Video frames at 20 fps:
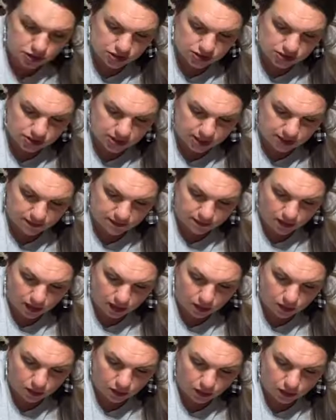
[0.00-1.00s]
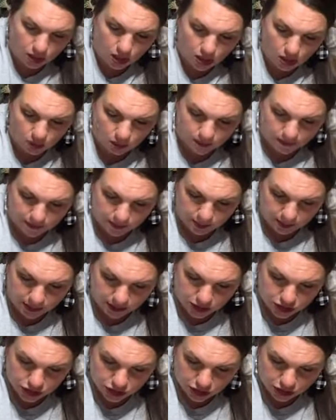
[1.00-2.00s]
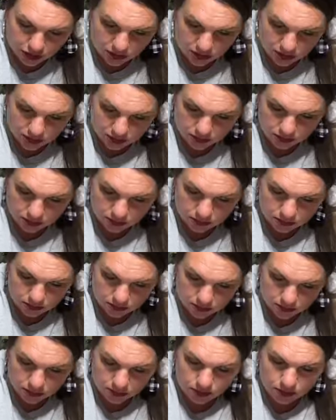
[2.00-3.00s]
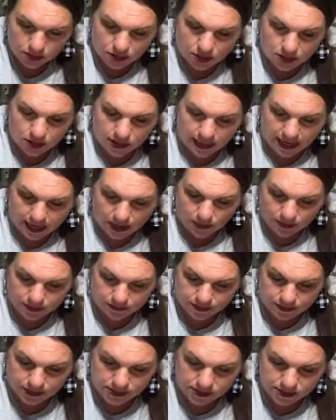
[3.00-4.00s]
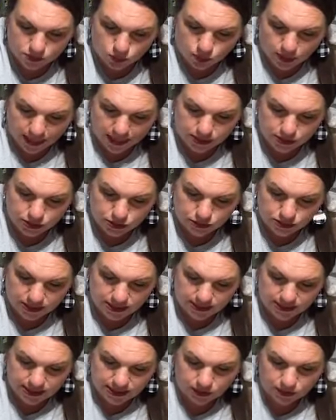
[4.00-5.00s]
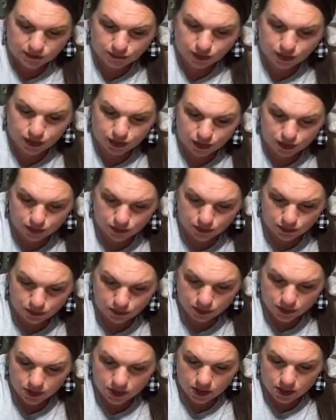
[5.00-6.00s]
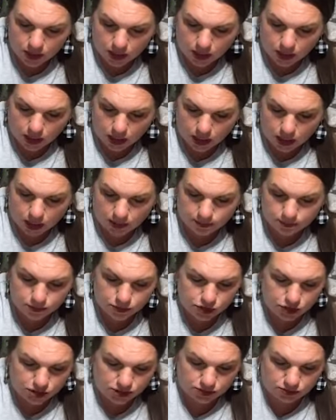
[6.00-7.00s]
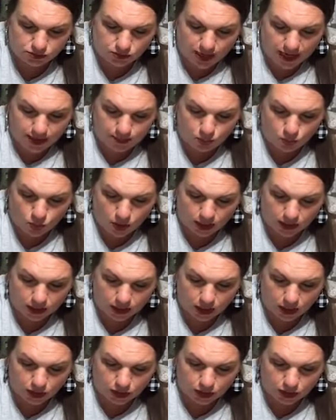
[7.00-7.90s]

Just kind of follow along with the picture. Now, if this is way too detailed for you, just grab one